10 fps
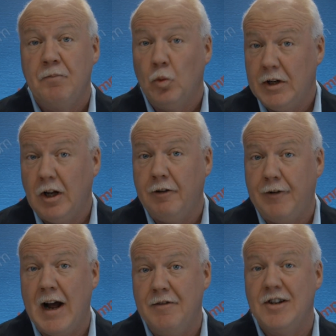Well, yellow
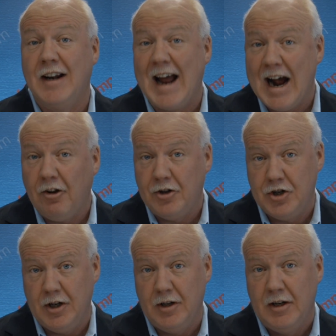5 is an
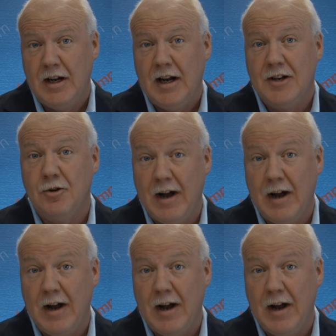allergen, and so